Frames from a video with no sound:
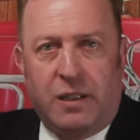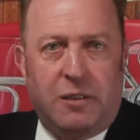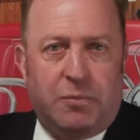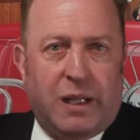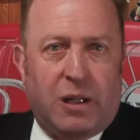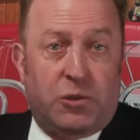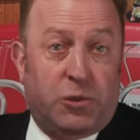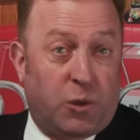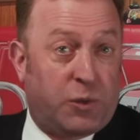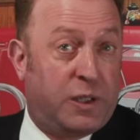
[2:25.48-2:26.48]
Lin
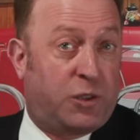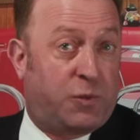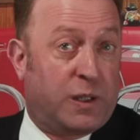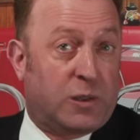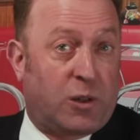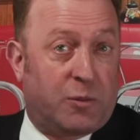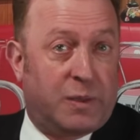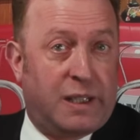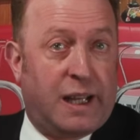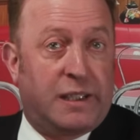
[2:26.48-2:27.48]
Biao's Northeast Field
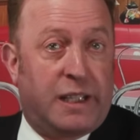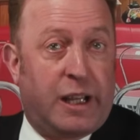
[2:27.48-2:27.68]
Army and